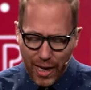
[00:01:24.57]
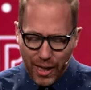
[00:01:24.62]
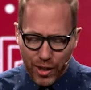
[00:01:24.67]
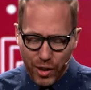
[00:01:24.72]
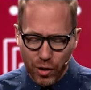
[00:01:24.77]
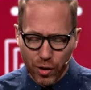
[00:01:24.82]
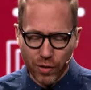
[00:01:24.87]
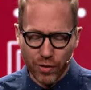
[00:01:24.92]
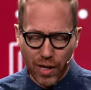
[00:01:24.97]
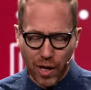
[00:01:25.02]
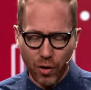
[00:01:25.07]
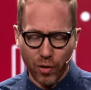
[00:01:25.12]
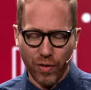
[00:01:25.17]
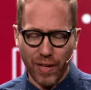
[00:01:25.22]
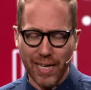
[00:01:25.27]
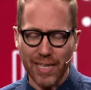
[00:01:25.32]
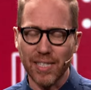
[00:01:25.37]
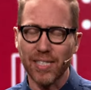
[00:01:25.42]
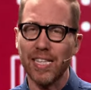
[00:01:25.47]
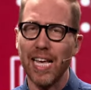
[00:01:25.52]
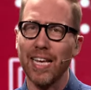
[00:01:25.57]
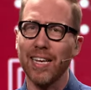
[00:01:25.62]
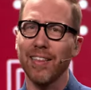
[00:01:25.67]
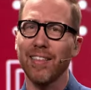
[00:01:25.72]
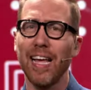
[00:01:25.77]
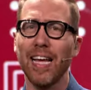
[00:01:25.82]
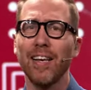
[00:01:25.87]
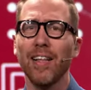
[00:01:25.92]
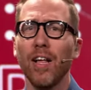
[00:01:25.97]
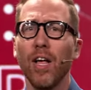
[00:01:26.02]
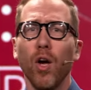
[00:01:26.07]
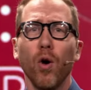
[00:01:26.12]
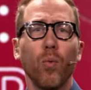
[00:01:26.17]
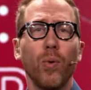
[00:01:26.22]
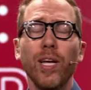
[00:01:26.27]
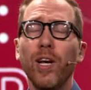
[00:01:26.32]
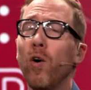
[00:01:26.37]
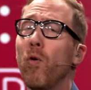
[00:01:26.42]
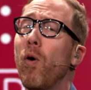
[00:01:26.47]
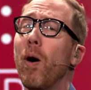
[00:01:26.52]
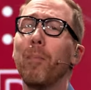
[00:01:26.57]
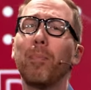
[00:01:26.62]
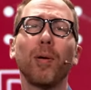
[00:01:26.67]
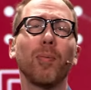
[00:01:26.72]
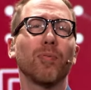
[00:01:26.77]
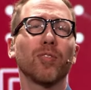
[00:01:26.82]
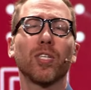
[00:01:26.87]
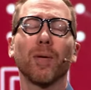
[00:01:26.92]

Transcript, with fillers: you'll know this that, that we don't want people